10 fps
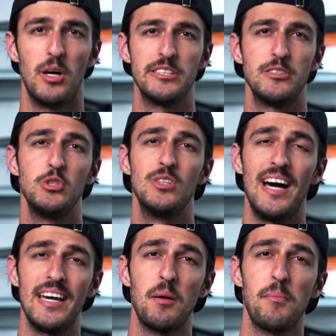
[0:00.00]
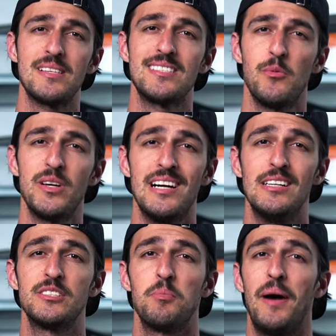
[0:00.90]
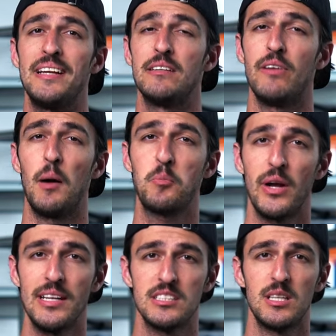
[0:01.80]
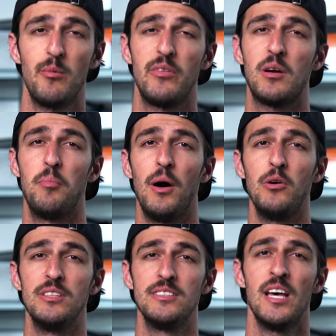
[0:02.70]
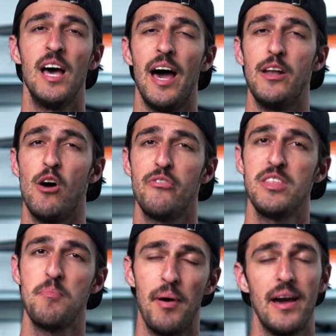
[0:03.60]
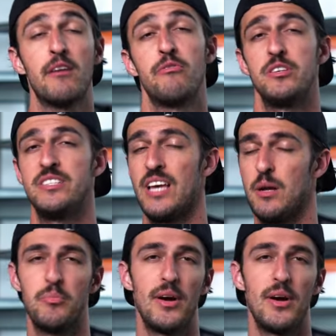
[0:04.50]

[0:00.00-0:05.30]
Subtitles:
model you like, but someone else might have upgraded some of the components and offered the bike for the same